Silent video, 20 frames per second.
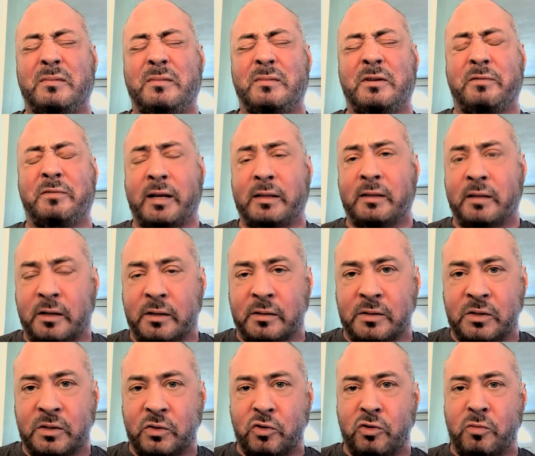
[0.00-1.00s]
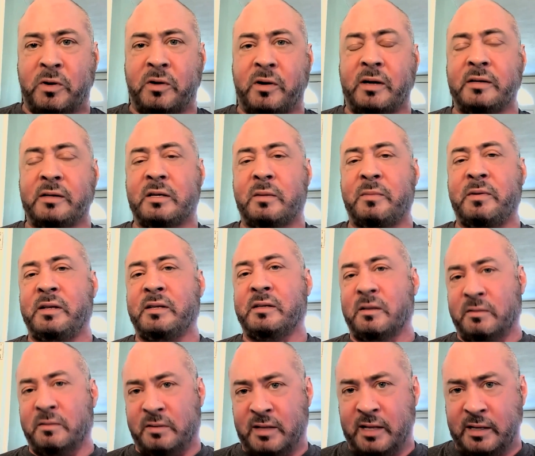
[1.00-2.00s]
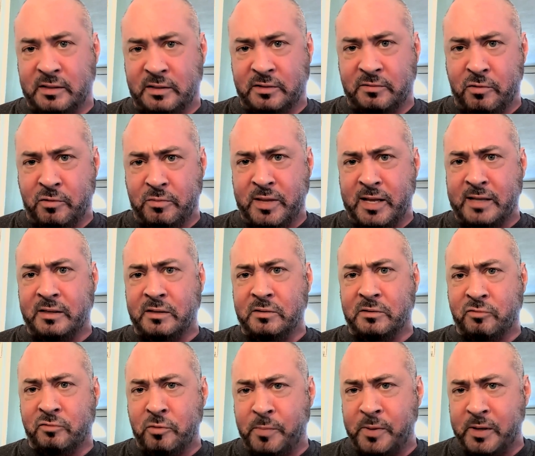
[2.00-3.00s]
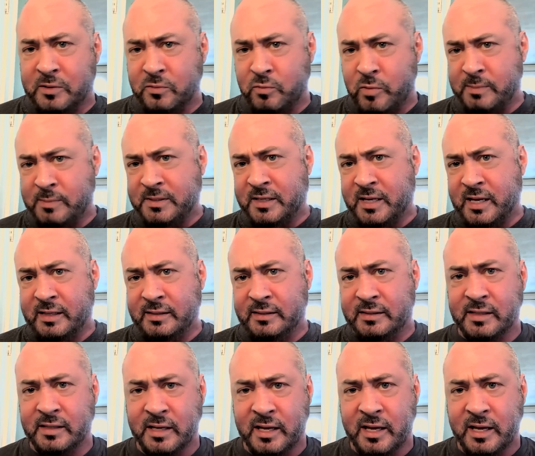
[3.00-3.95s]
direct to consumer on some of these less, less unscrupulous websites,